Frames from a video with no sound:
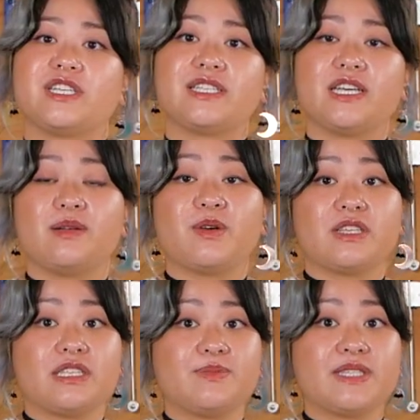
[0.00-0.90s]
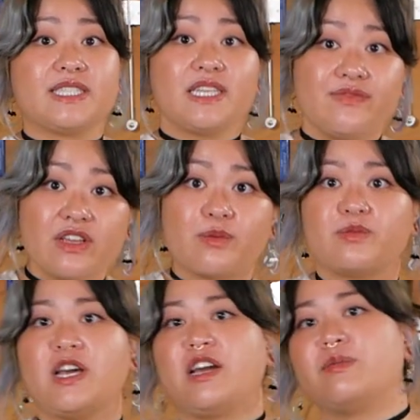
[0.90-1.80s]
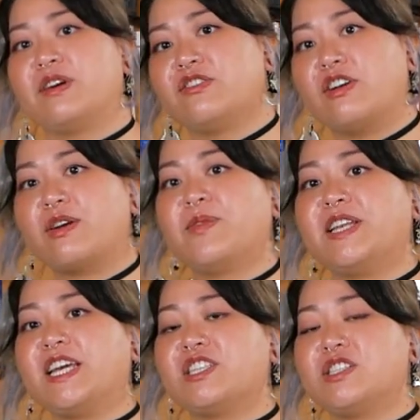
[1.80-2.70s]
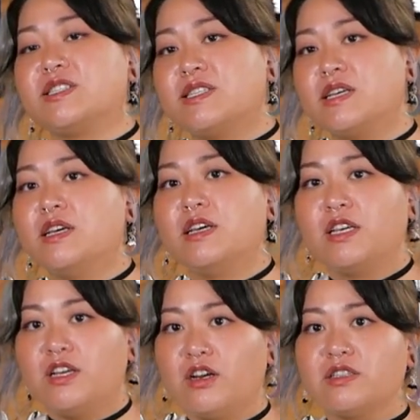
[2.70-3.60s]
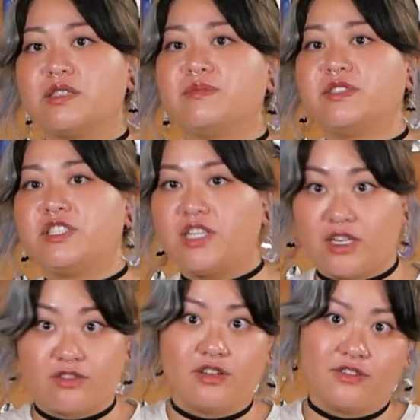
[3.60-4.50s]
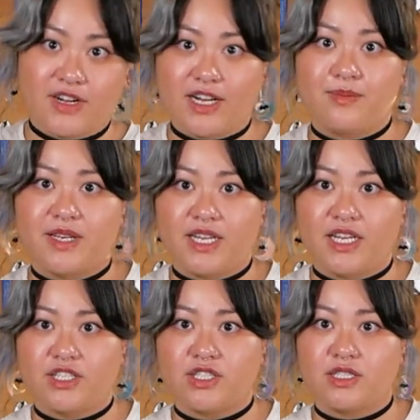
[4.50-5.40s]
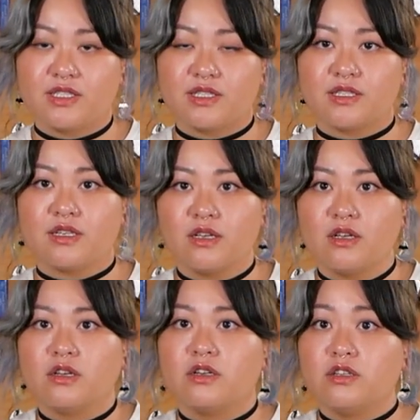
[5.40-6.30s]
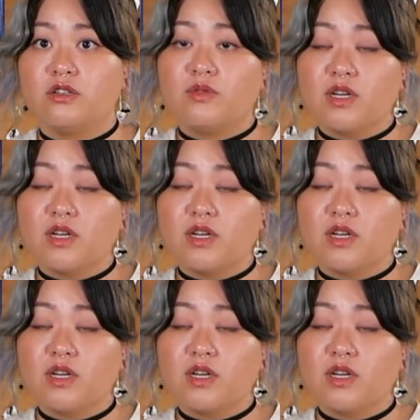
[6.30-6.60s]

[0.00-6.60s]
detail about the specific tire brand recommendations, here are some general recommendations. You'll